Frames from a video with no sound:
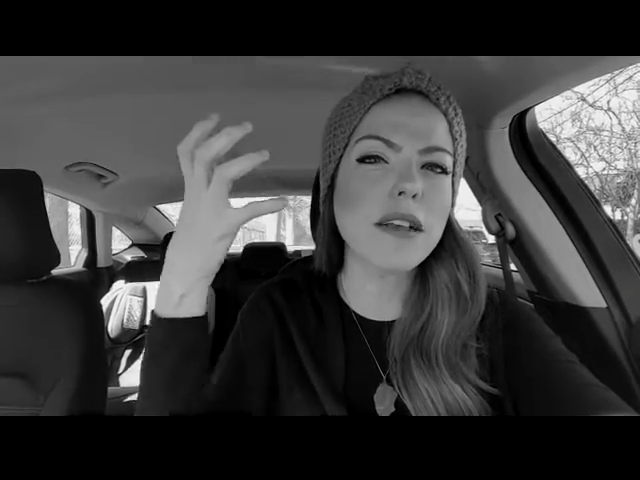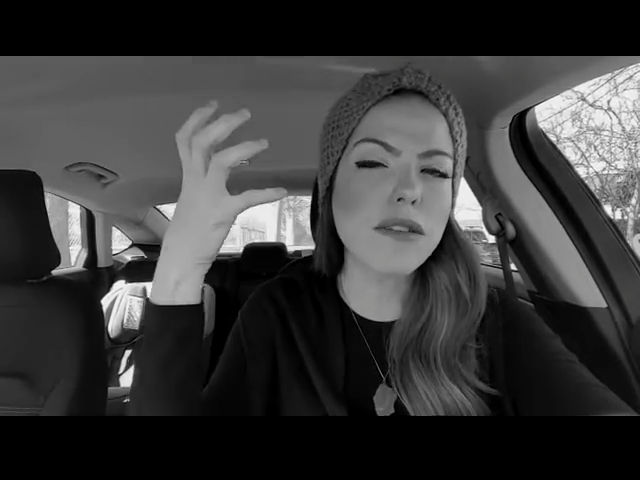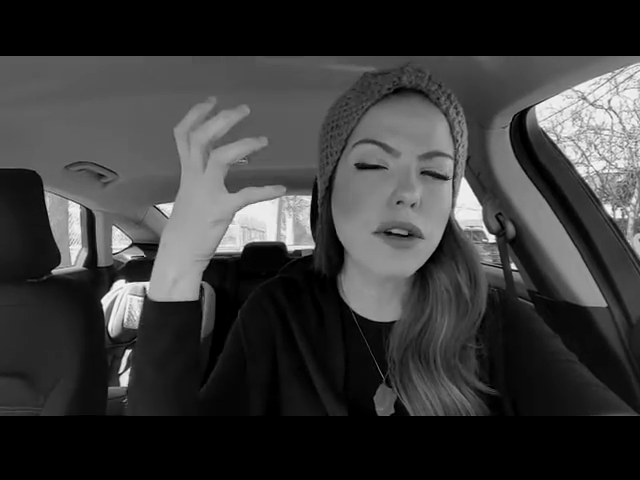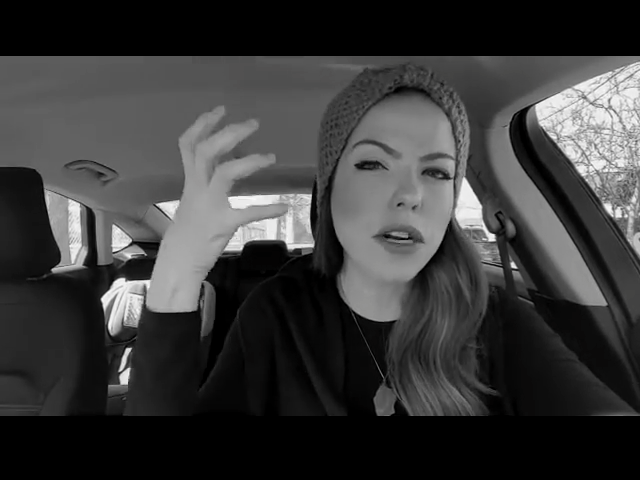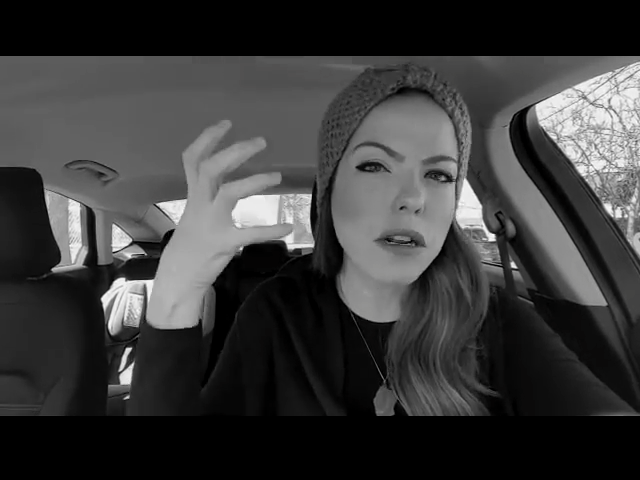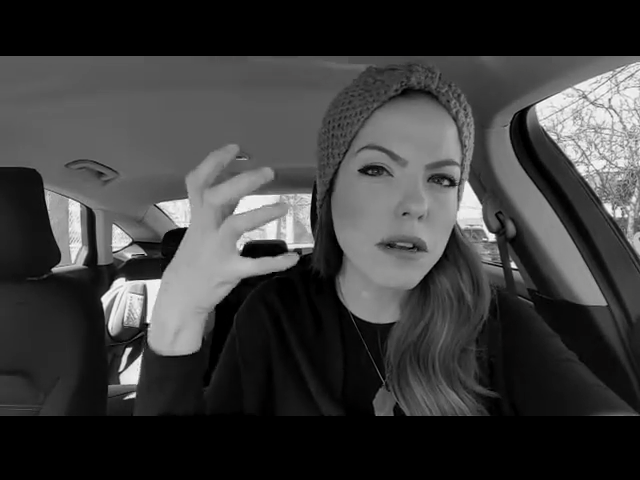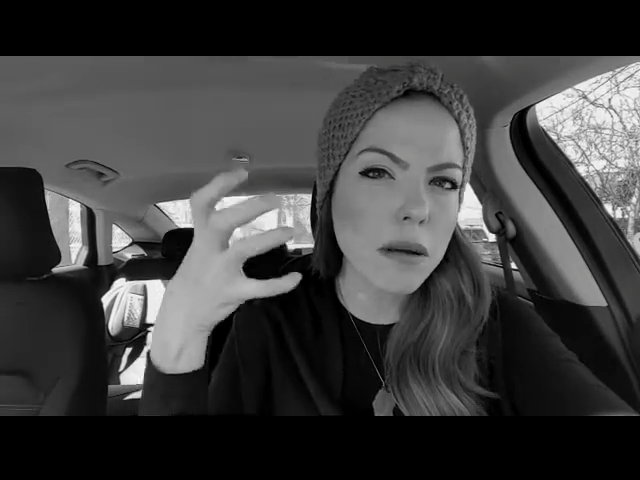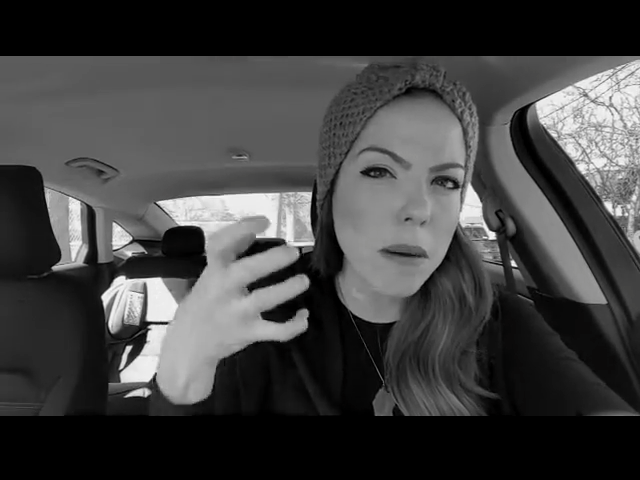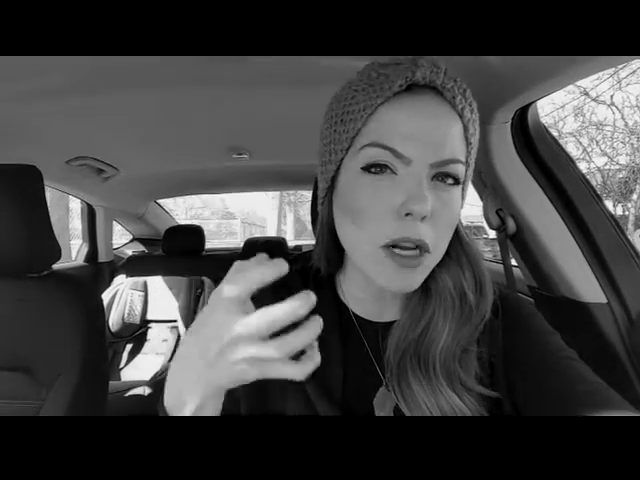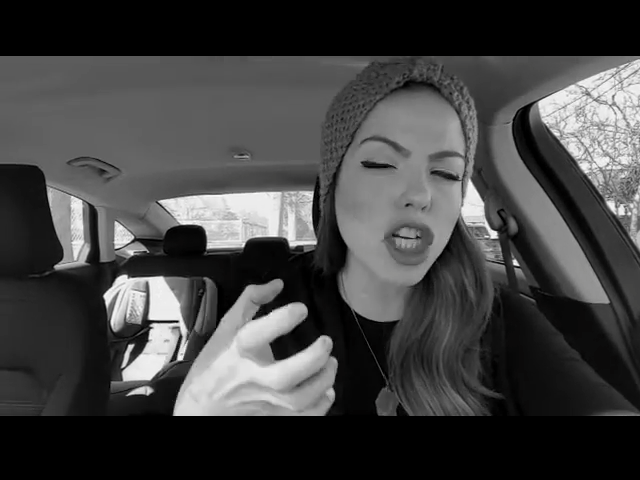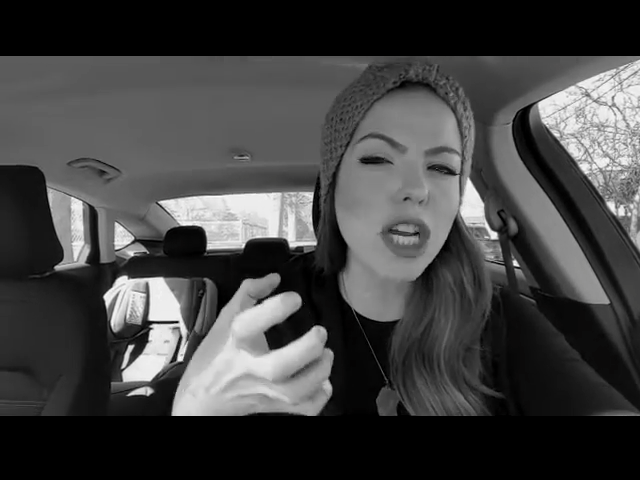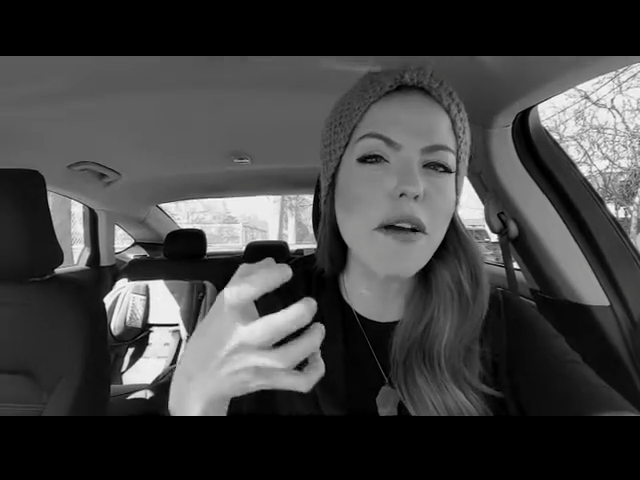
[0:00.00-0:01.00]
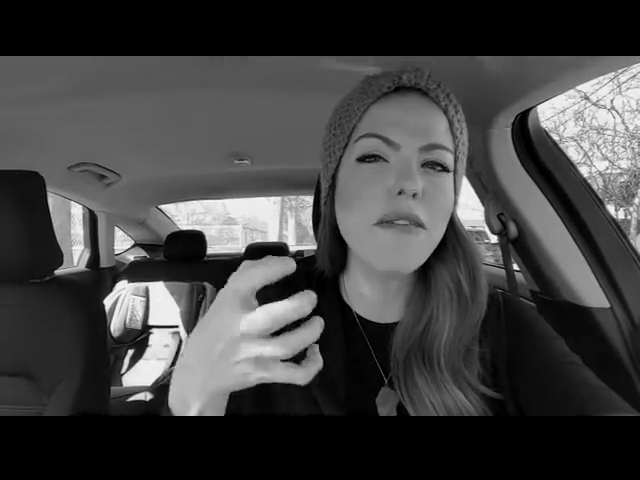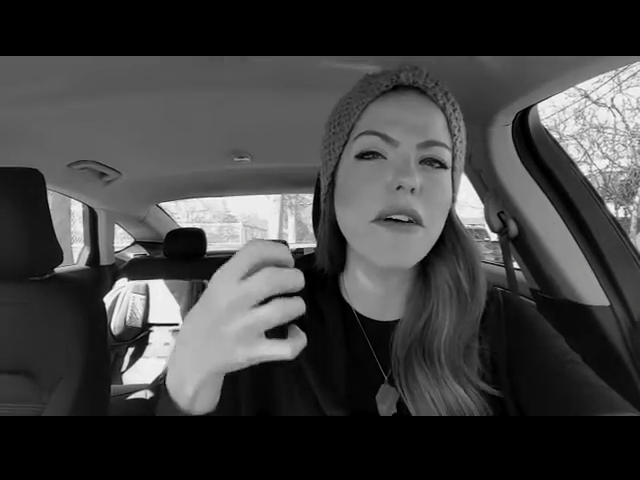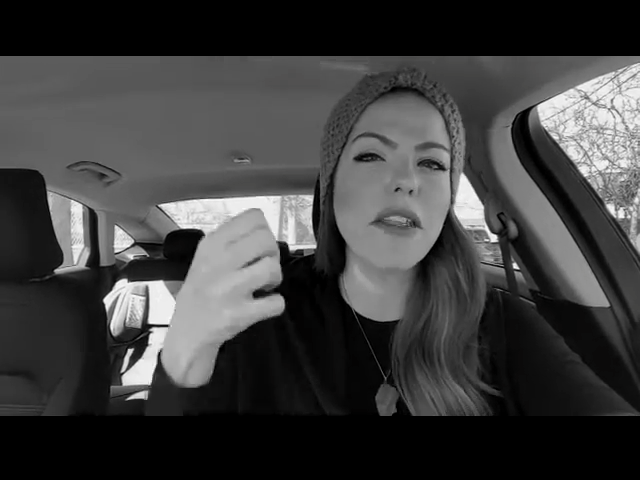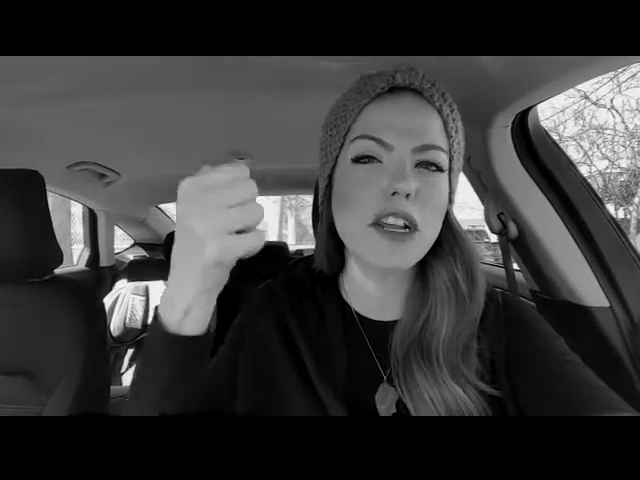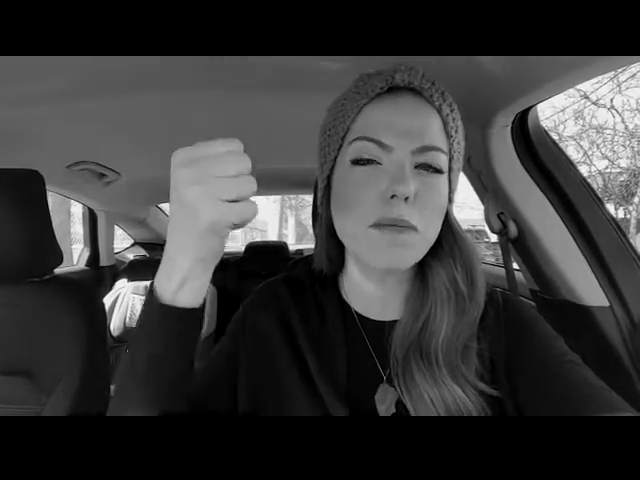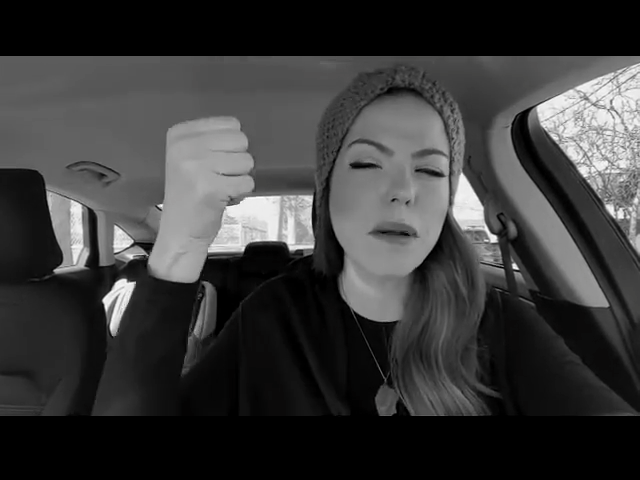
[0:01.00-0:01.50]
a certain
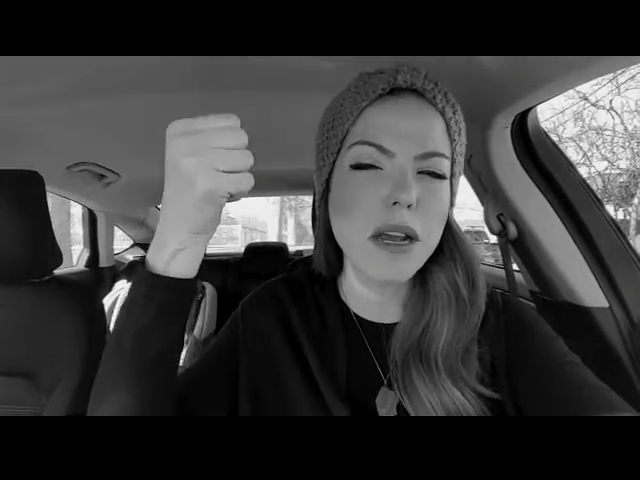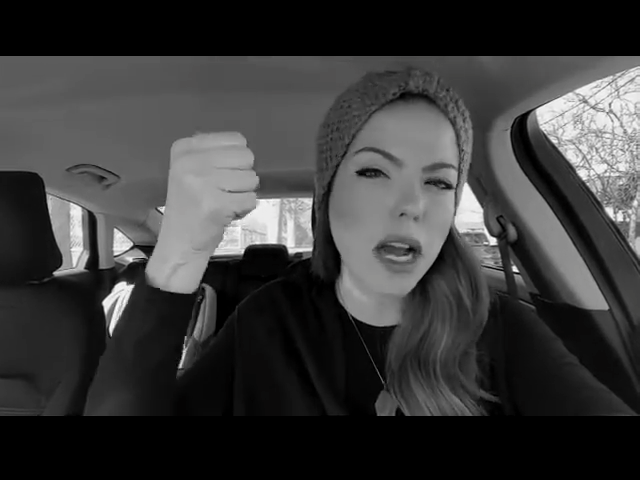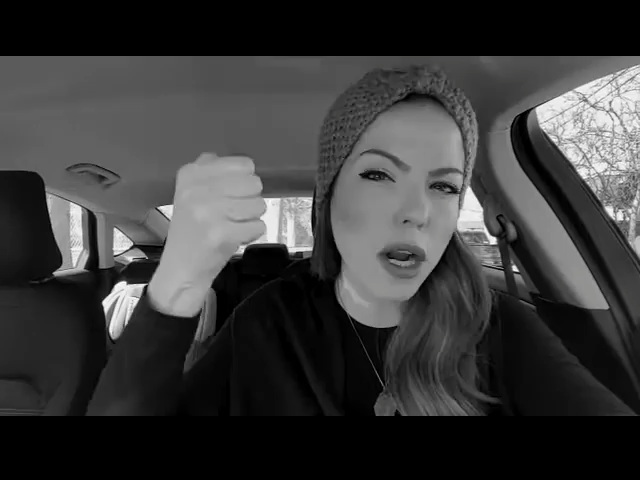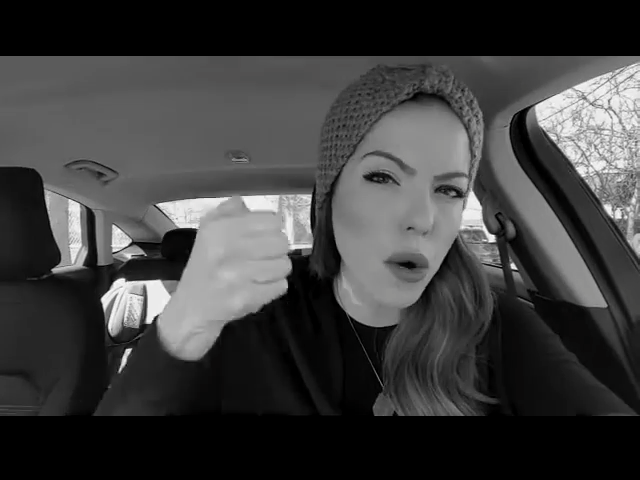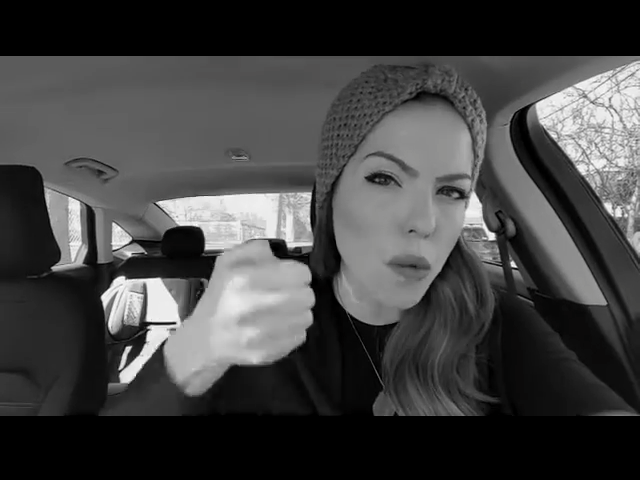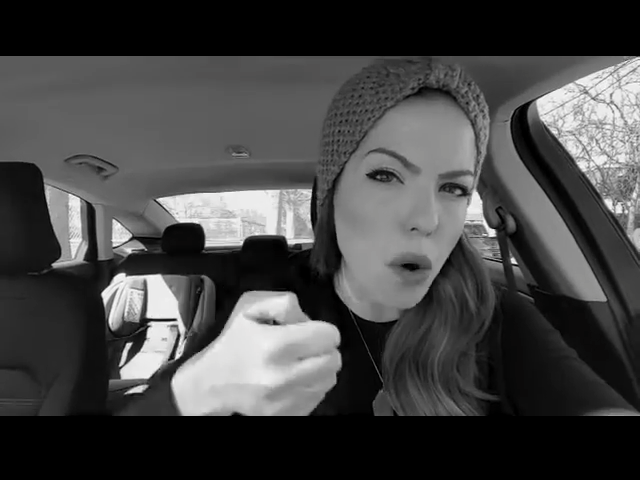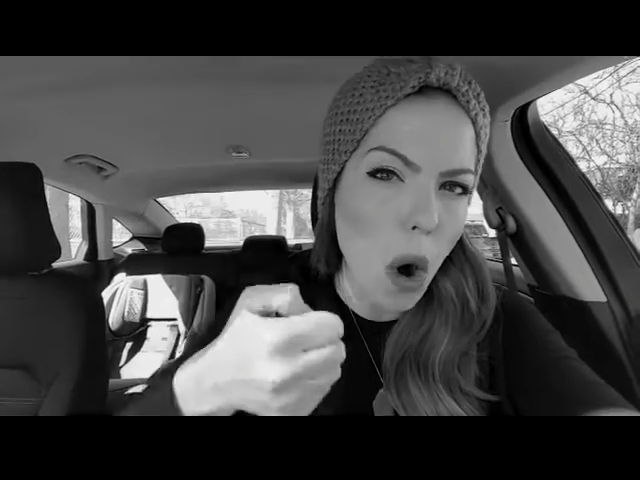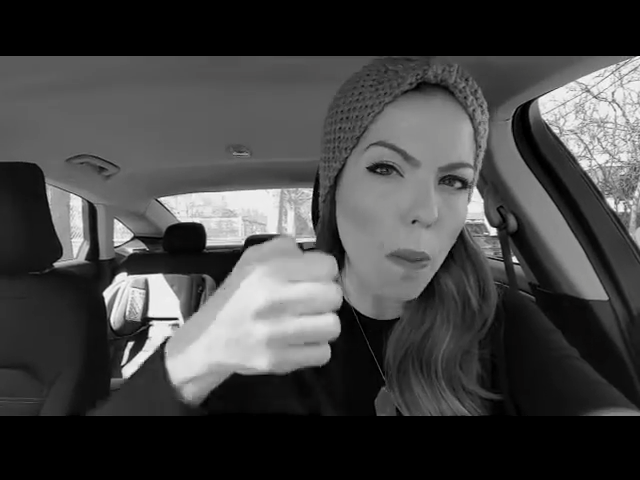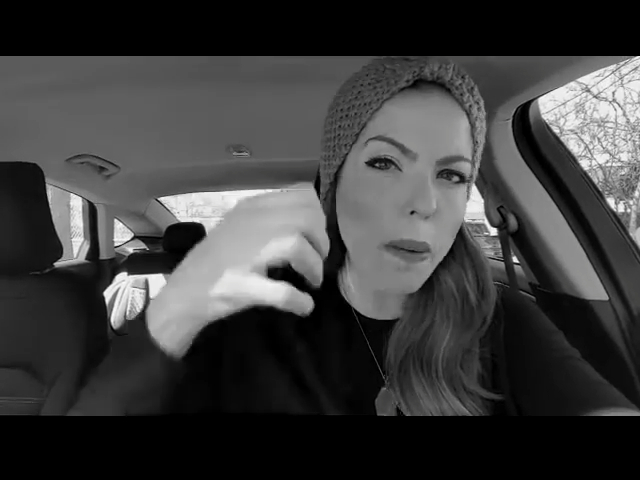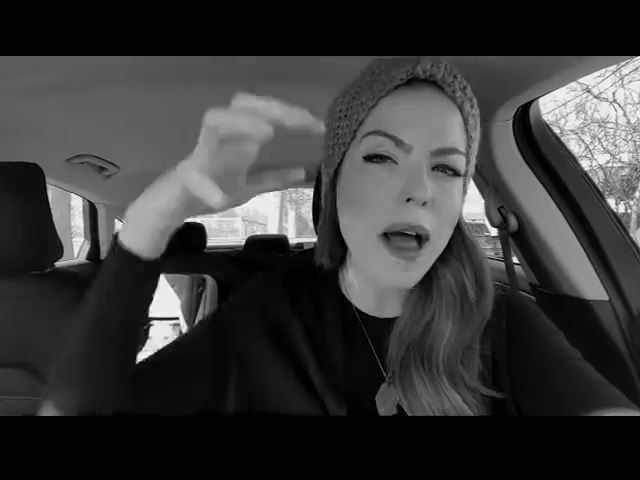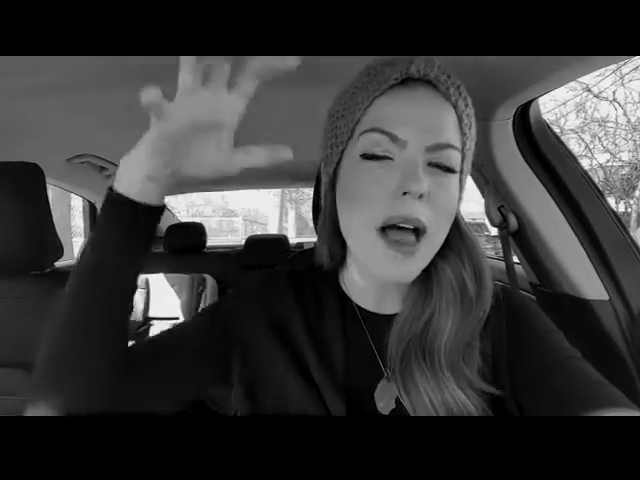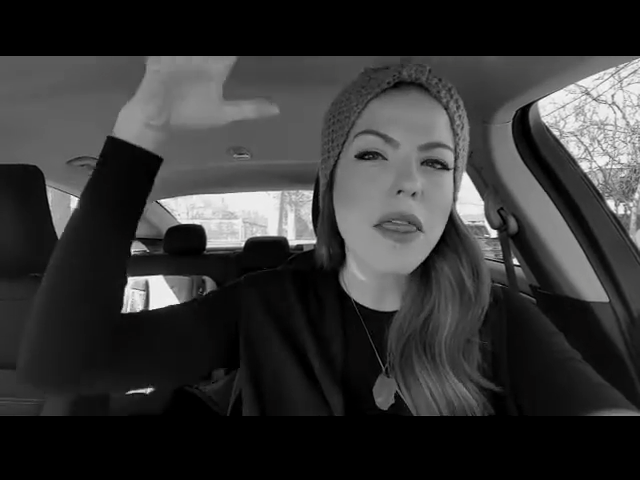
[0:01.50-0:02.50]
shefa that is pulling on a rope